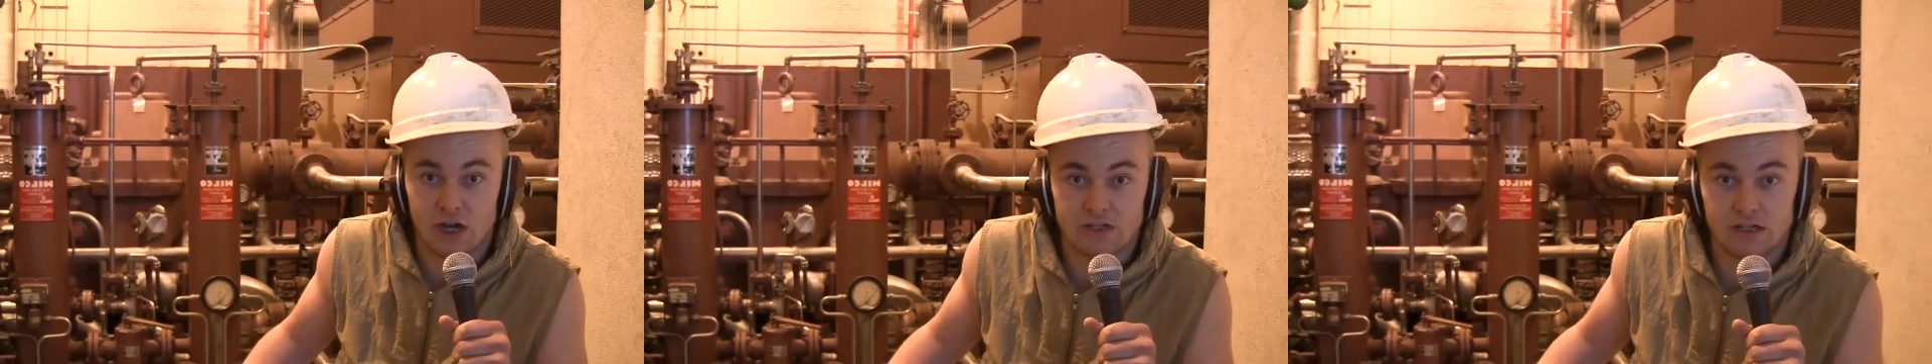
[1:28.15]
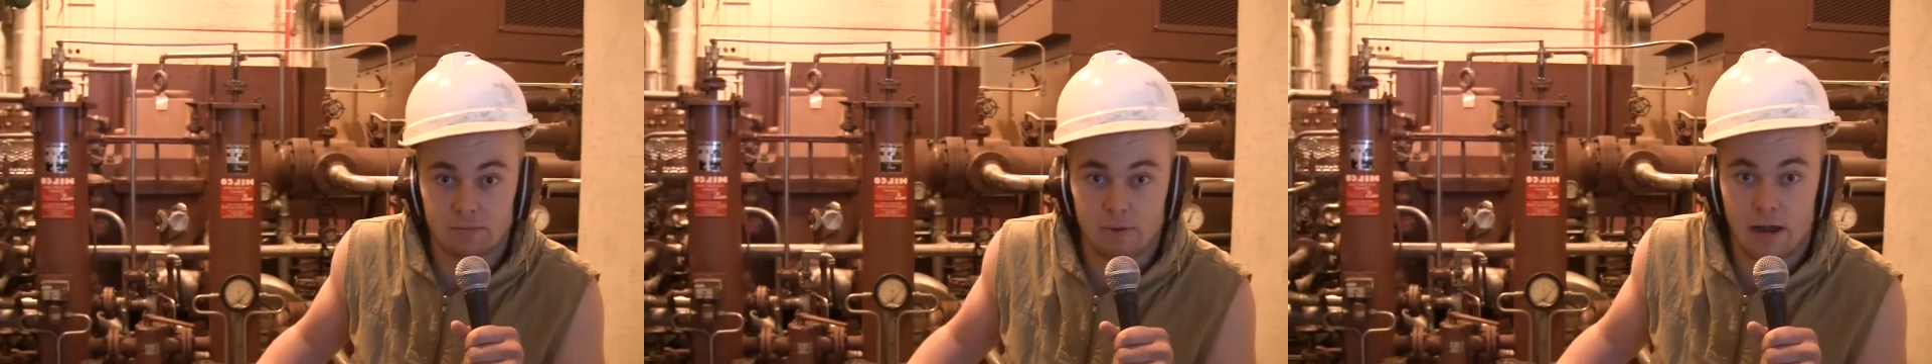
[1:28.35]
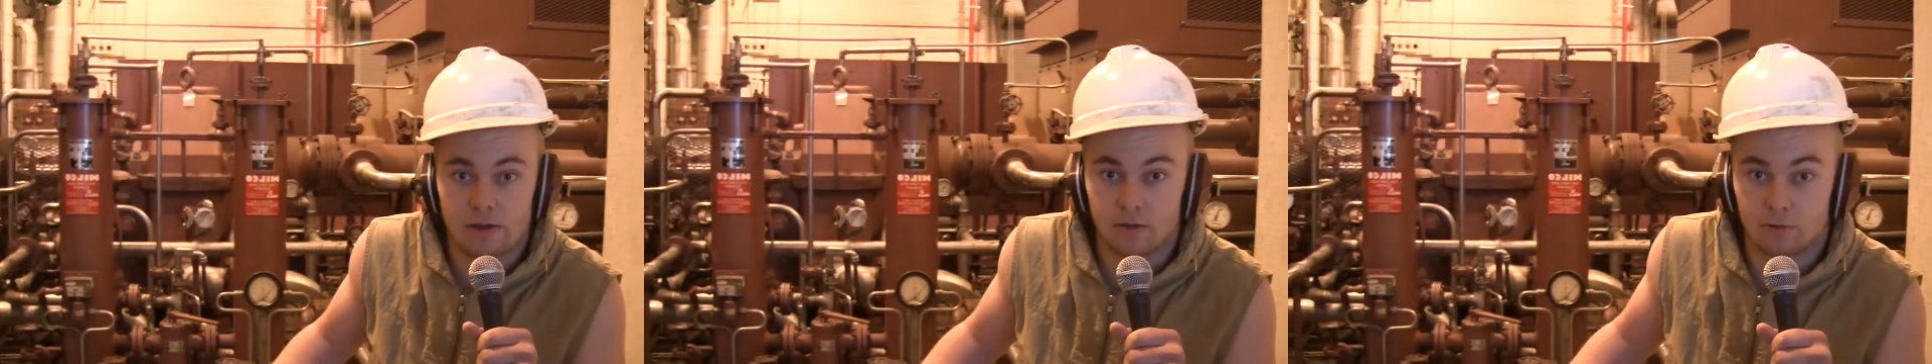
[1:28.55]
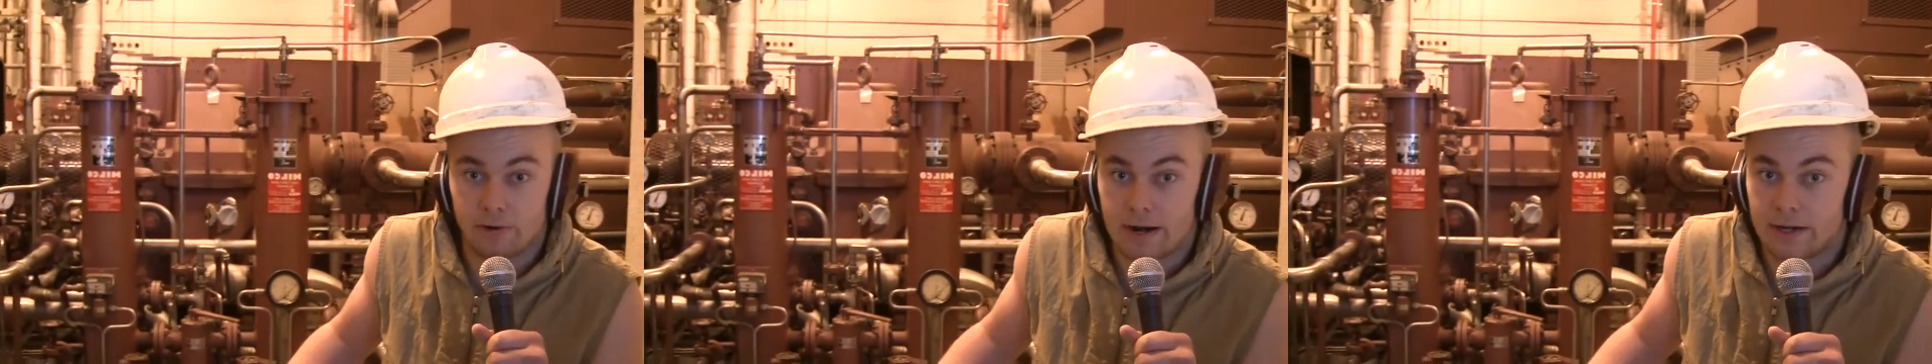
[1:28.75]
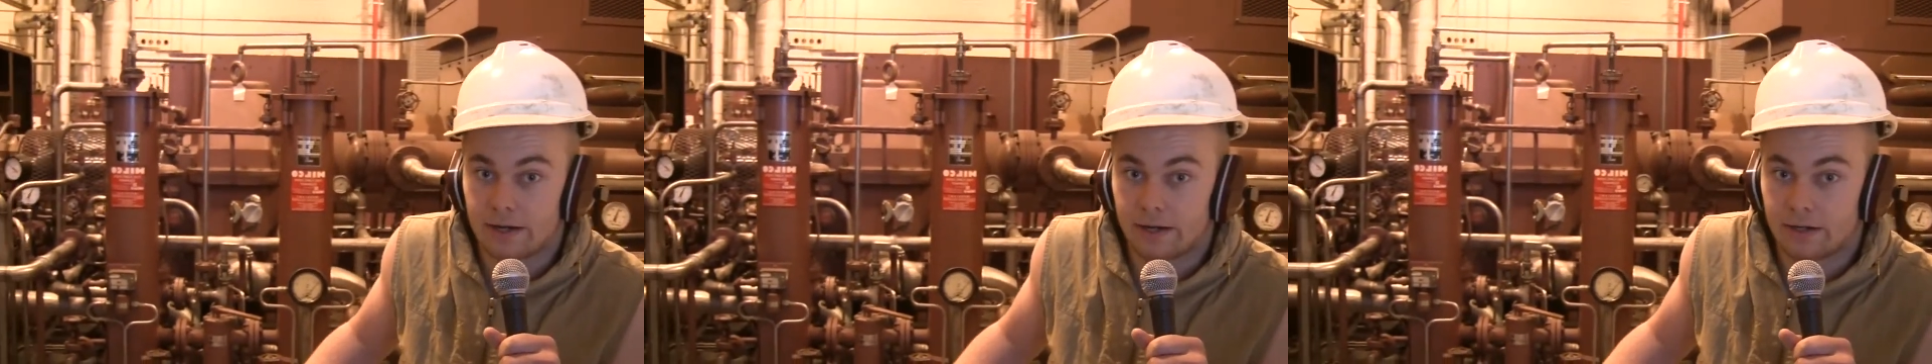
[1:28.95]
Judging by the
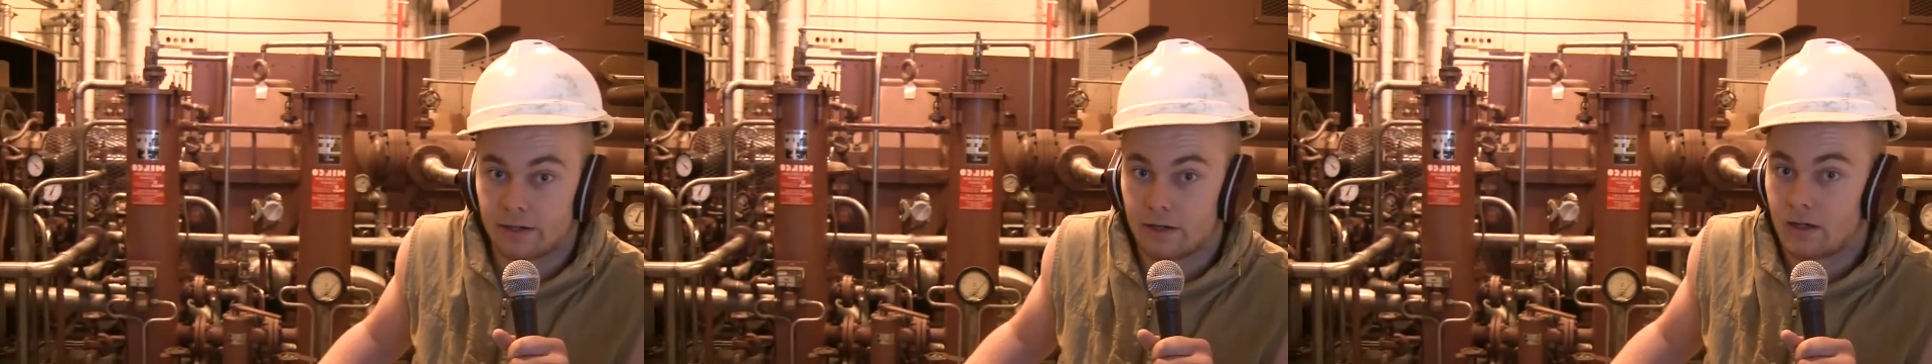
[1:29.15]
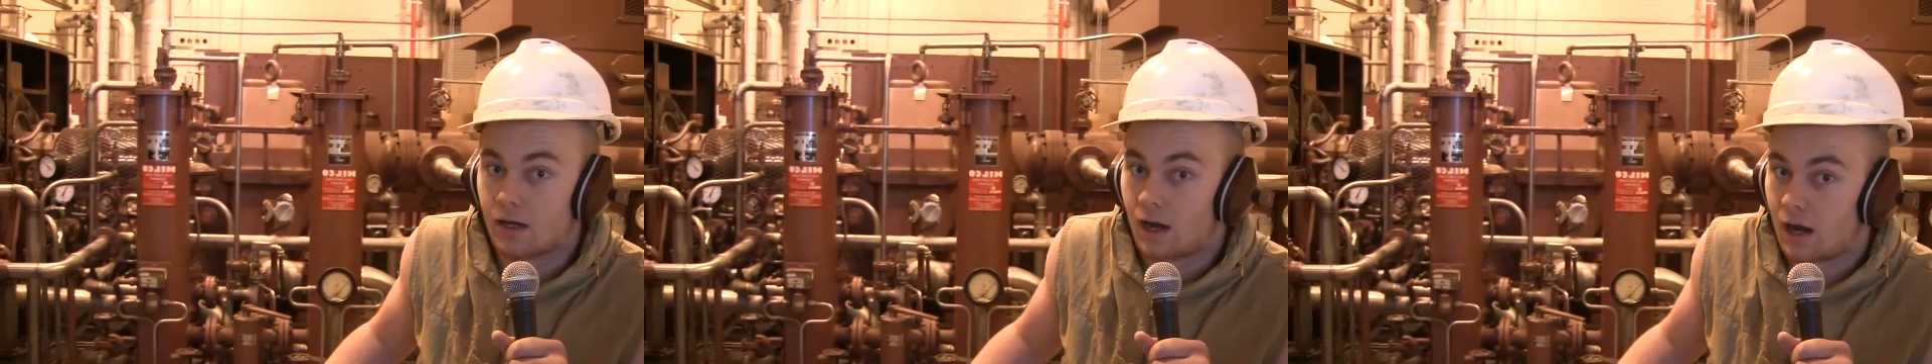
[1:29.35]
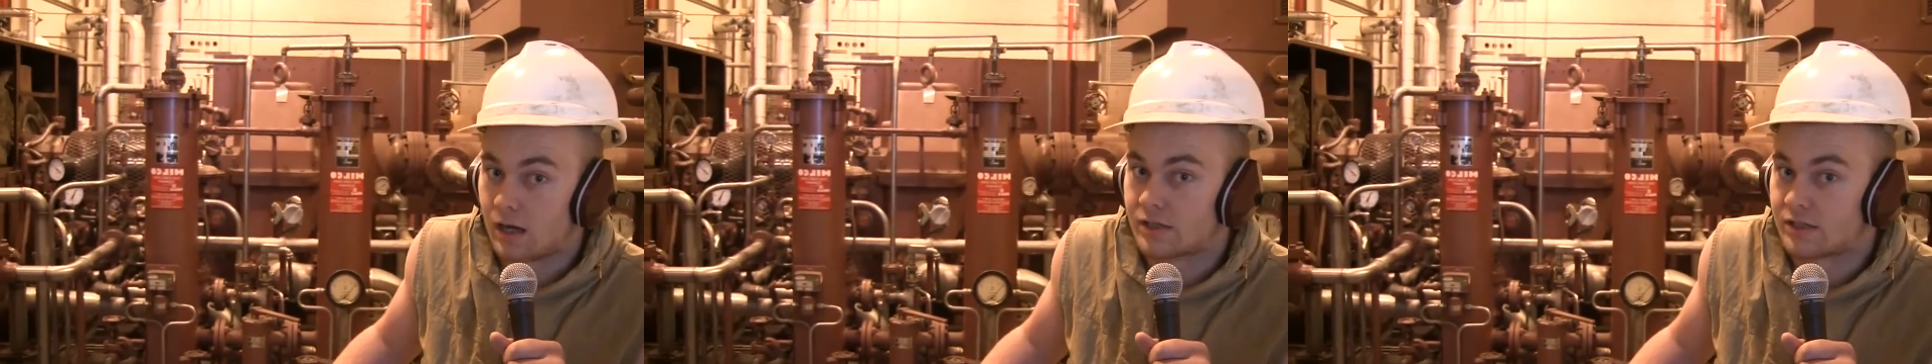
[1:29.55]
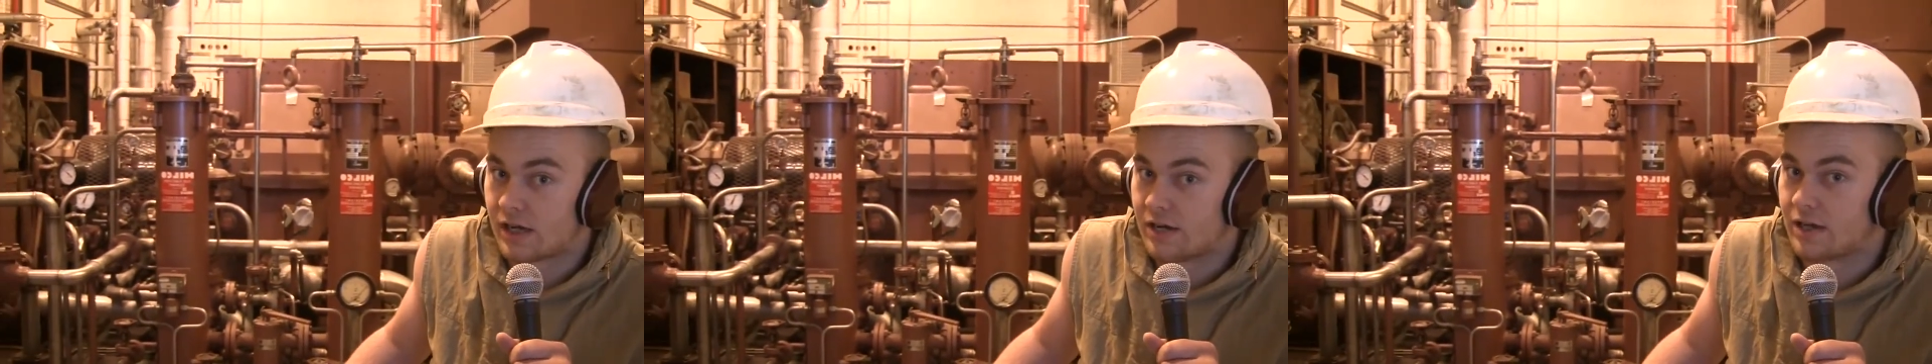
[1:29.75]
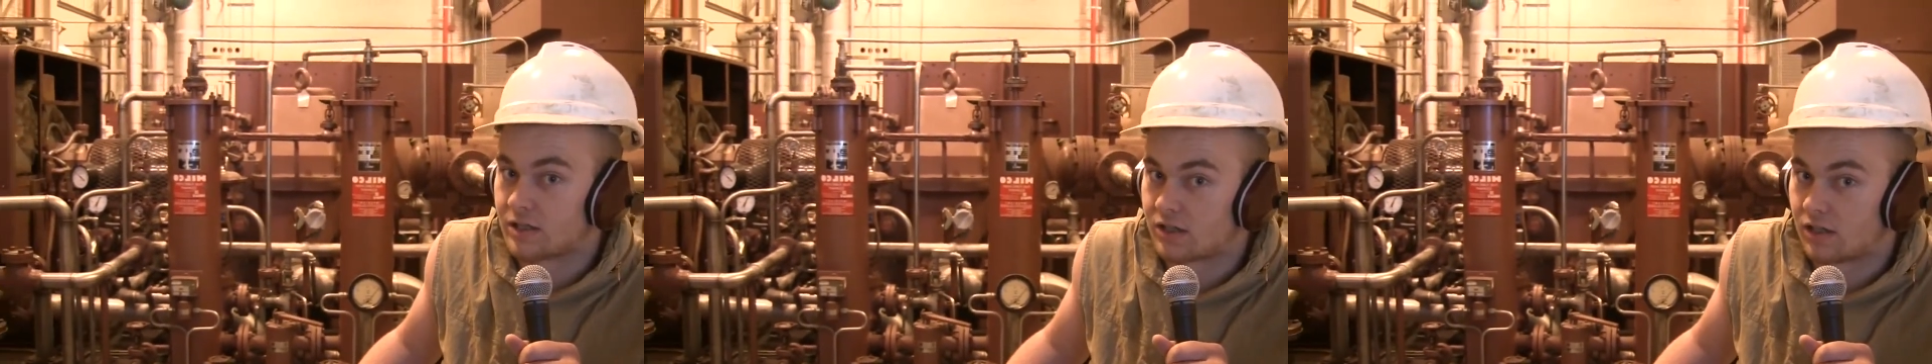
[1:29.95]
racket, I'd
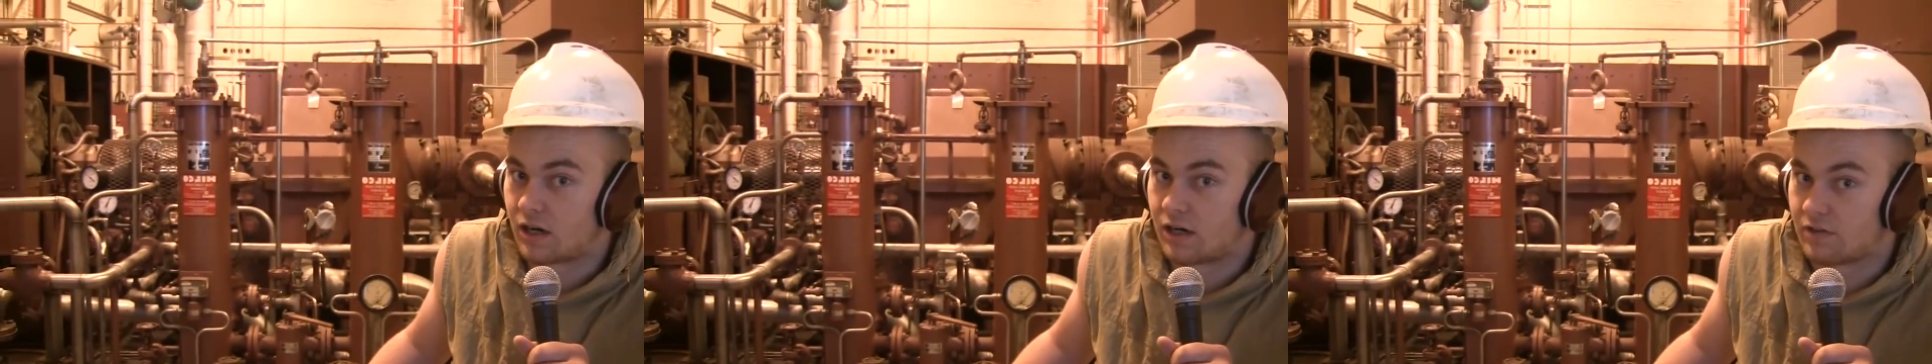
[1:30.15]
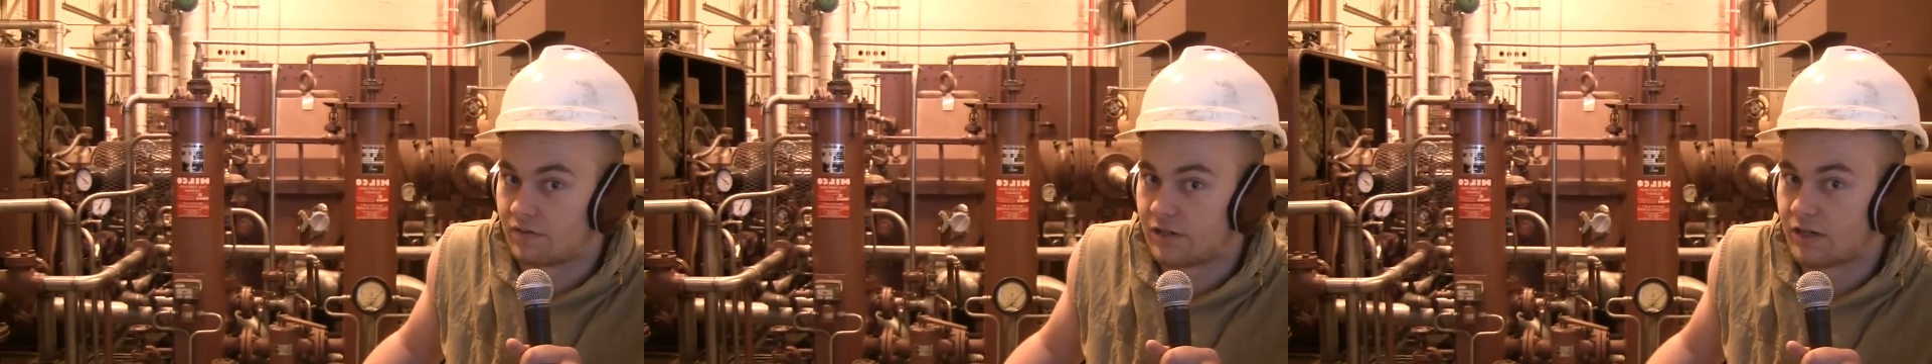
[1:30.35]
say that's a lot of